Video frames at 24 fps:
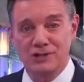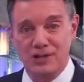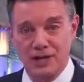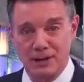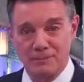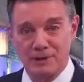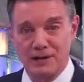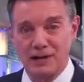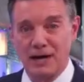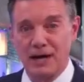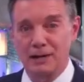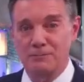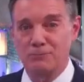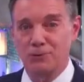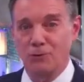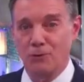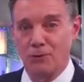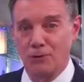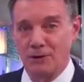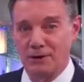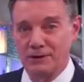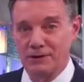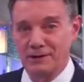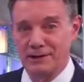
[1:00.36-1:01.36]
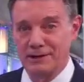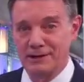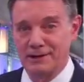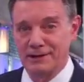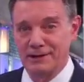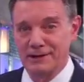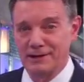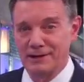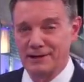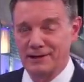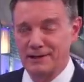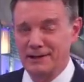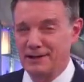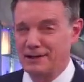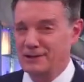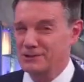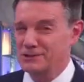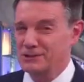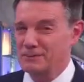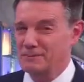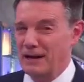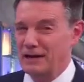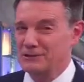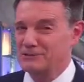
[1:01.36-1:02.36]
coming on board, it's
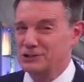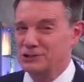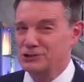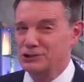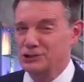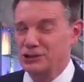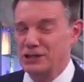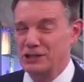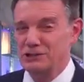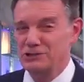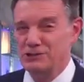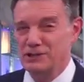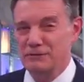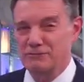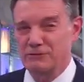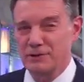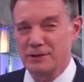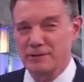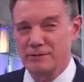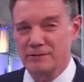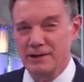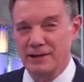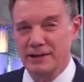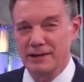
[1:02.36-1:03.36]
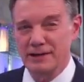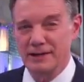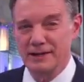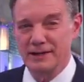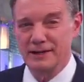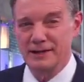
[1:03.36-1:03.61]
about to change everything.